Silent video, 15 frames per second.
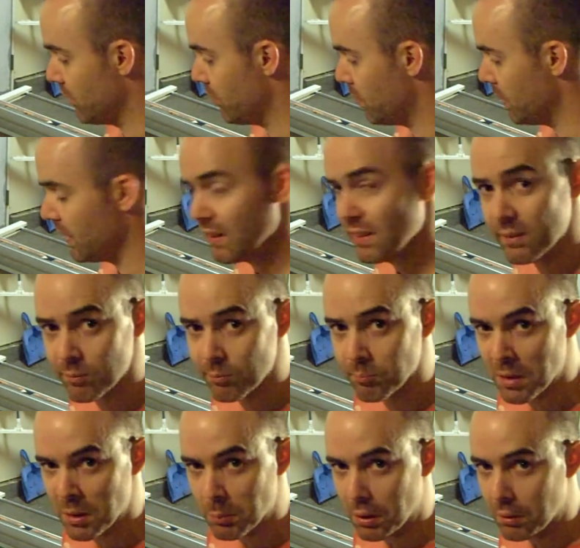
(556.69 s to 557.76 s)
but
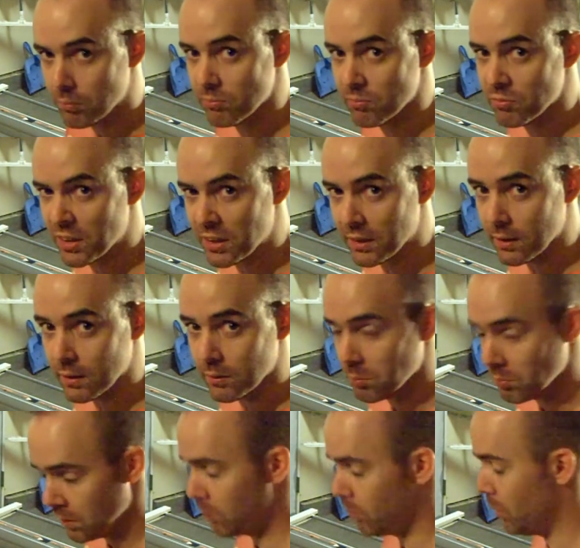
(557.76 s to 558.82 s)
minimal, very
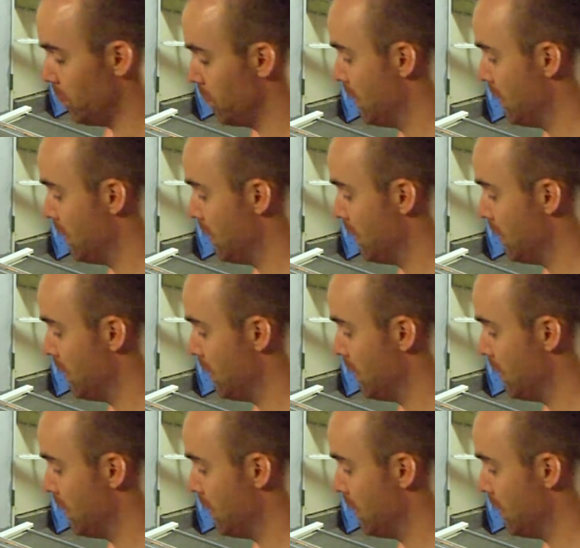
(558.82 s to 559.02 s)
minimal.